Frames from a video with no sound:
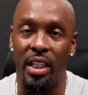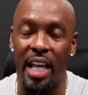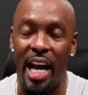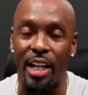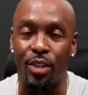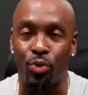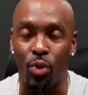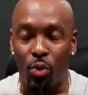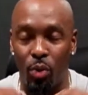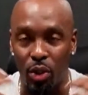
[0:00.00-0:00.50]

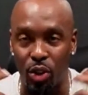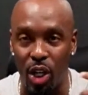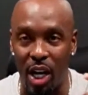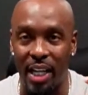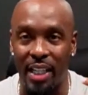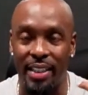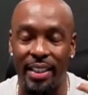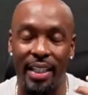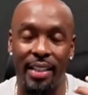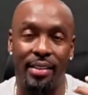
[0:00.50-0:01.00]
That's what we're
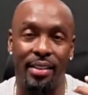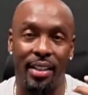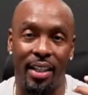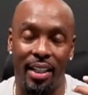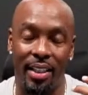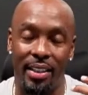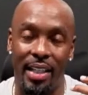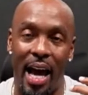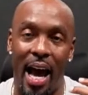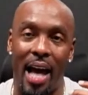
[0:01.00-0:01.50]
trying to teach to
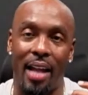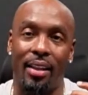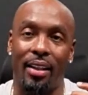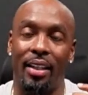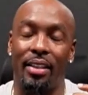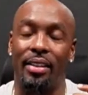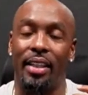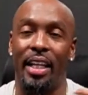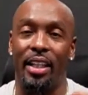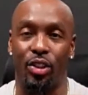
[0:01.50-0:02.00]
these
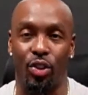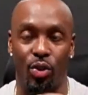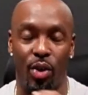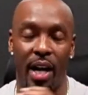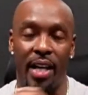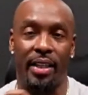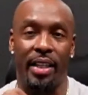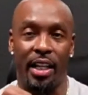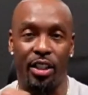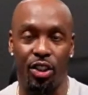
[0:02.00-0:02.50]
athletes. It's
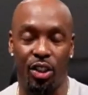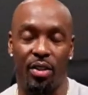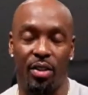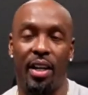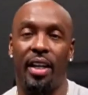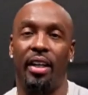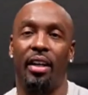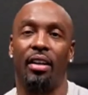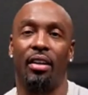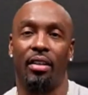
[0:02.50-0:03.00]
great that you're
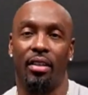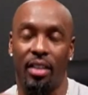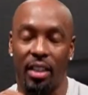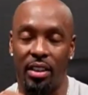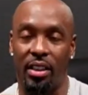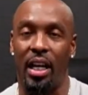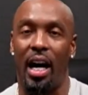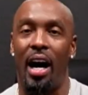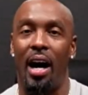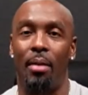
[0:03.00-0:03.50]
in here.
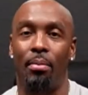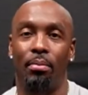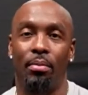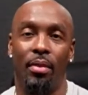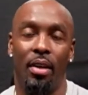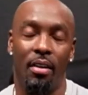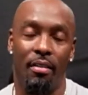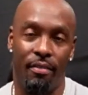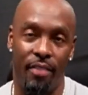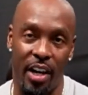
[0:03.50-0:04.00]
Good job.
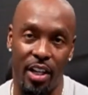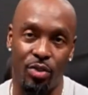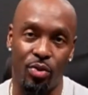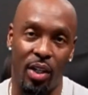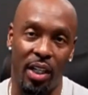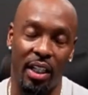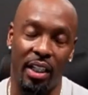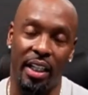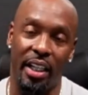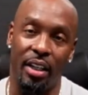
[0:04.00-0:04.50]
Phase
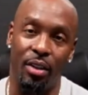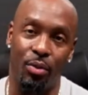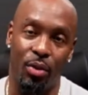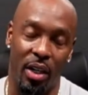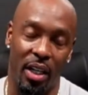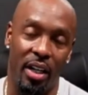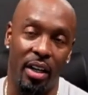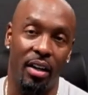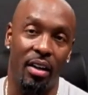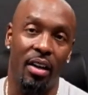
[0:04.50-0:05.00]
1 Elite,
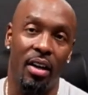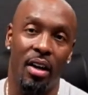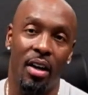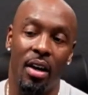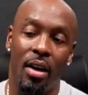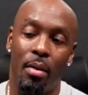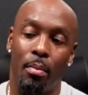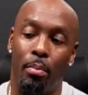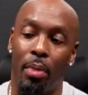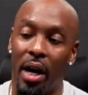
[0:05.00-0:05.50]
we're here.
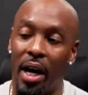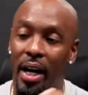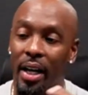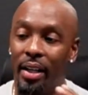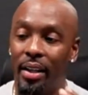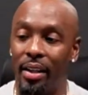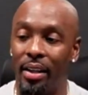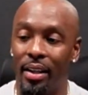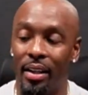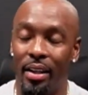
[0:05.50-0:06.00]

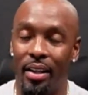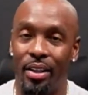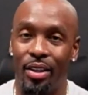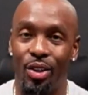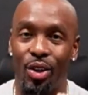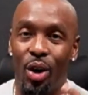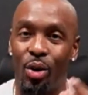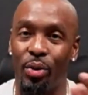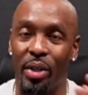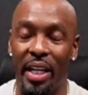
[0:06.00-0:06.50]
But
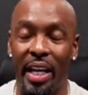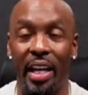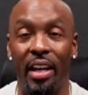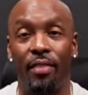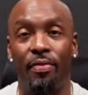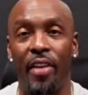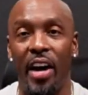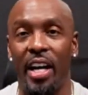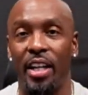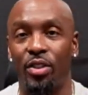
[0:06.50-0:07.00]
you don't
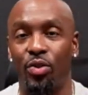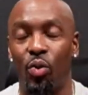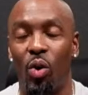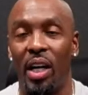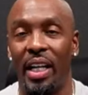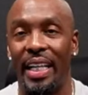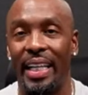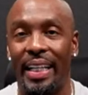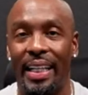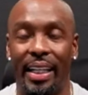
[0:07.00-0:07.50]
need Phase
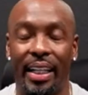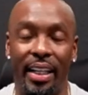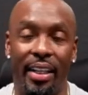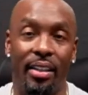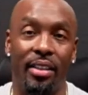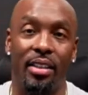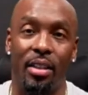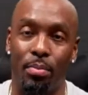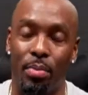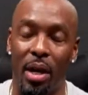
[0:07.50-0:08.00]
1
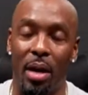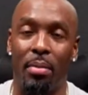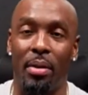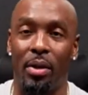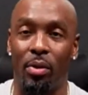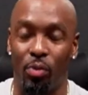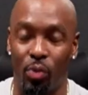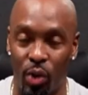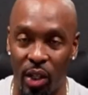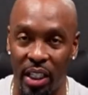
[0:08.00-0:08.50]
Elite to be able
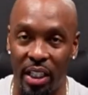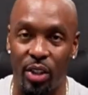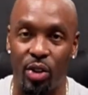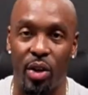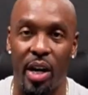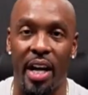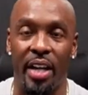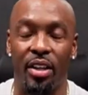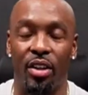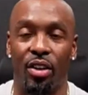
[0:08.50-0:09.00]
to really
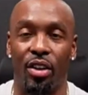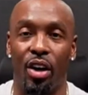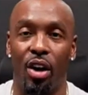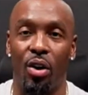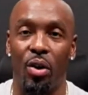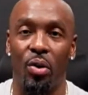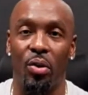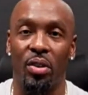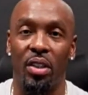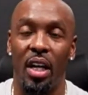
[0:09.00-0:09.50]
create your
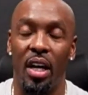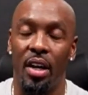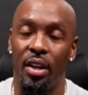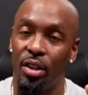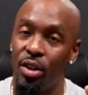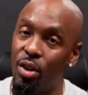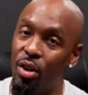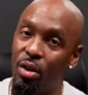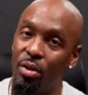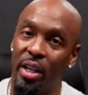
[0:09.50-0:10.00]
goals.
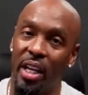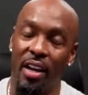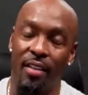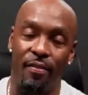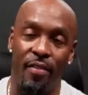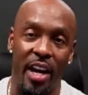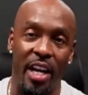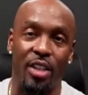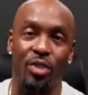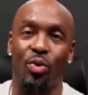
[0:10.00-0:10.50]
You don't
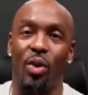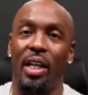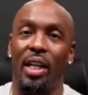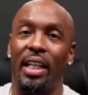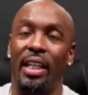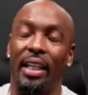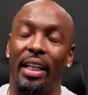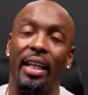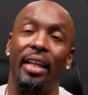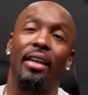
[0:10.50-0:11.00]
need Phase 1
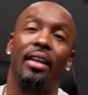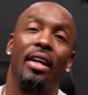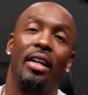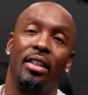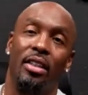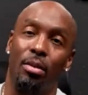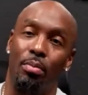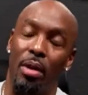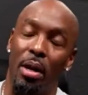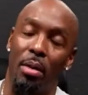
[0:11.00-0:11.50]
Elite
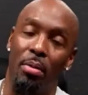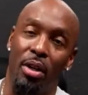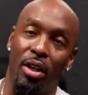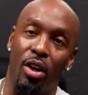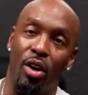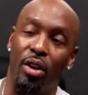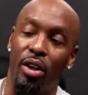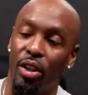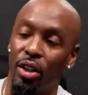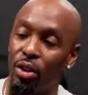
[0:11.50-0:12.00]
to be able to
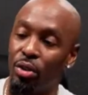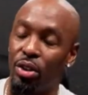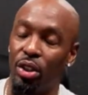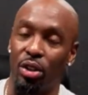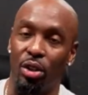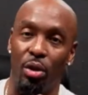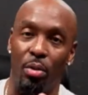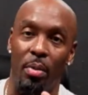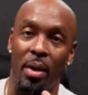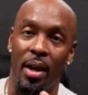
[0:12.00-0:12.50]
go to
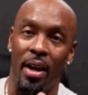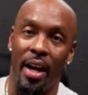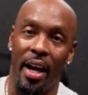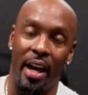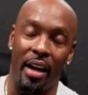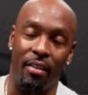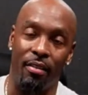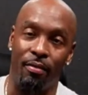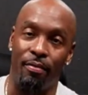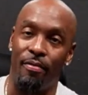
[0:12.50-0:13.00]
YouTube
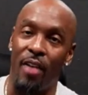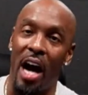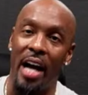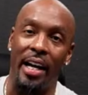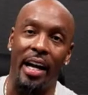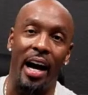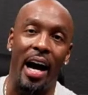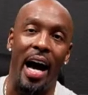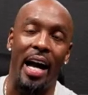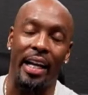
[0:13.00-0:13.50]
and
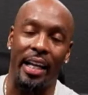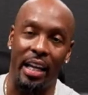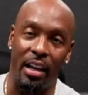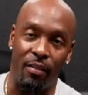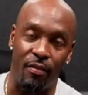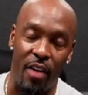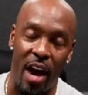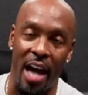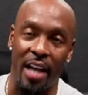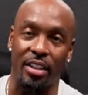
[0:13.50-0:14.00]
find out how to
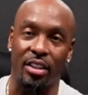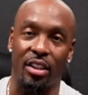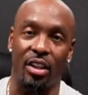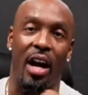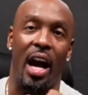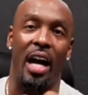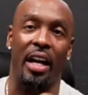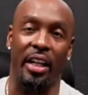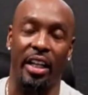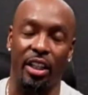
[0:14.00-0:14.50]
get
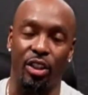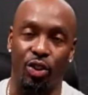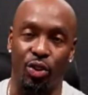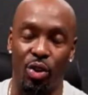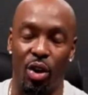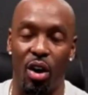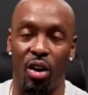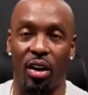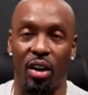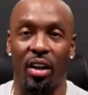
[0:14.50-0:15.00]
faster, how to get
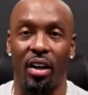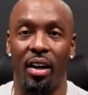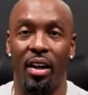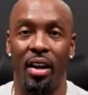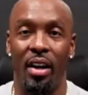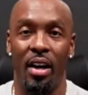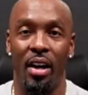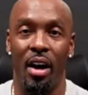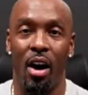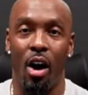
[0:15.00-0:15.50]

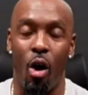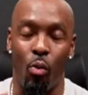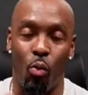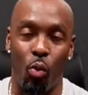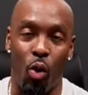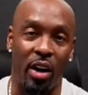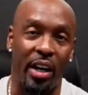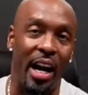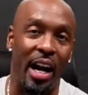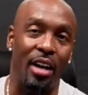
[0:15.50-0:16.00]
stronger.
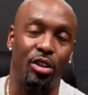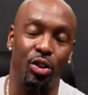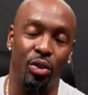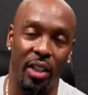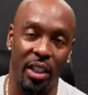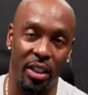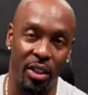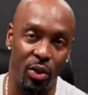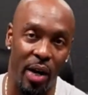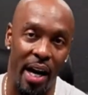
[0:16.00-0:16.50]
Workouts
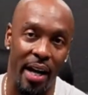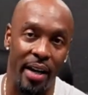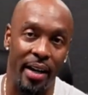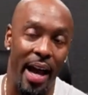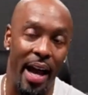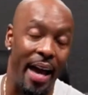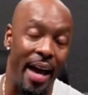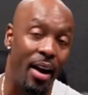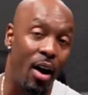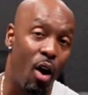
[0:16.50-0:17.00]
you can do
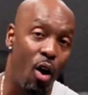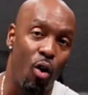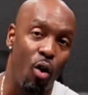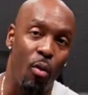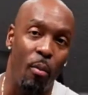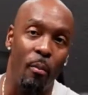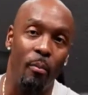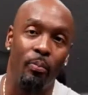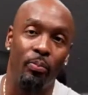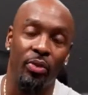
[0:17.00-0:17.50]
at
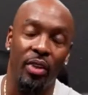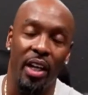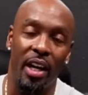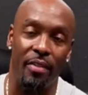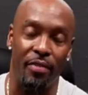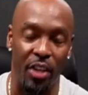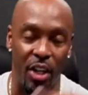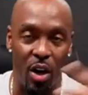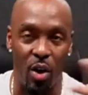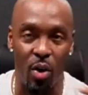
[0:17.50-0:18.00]
home
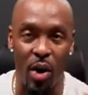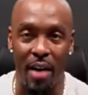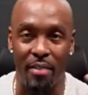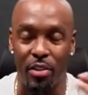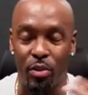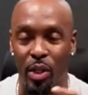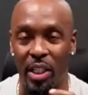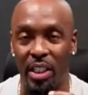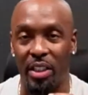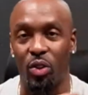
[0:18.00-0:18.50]
if you don't
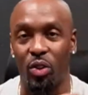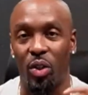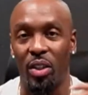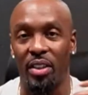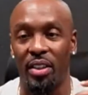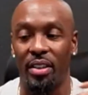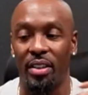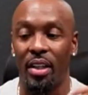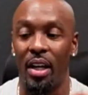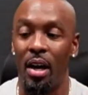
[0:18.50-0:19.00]
have the
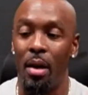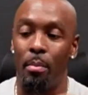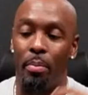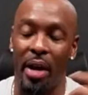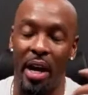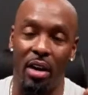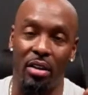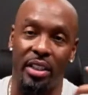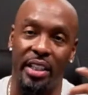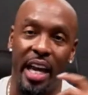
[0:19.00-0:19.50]
resources.
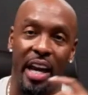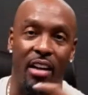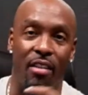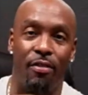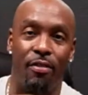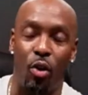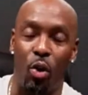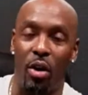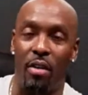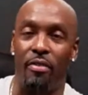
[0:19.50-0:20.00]
Parents can't
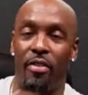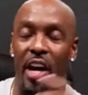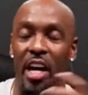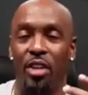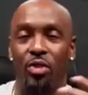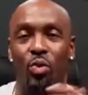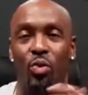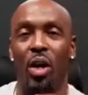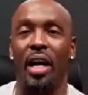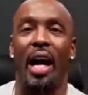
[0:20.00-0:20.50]
afford
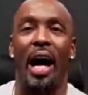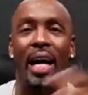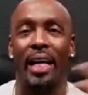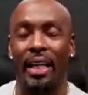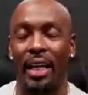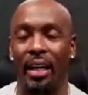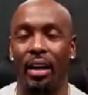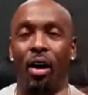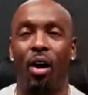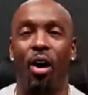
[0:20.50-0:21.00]
Phase 1. I
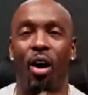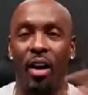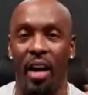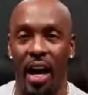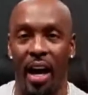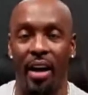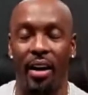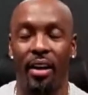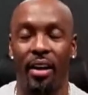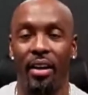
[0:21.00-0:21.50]
get all
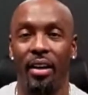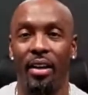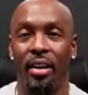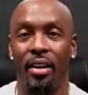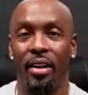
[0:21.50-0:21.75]
that.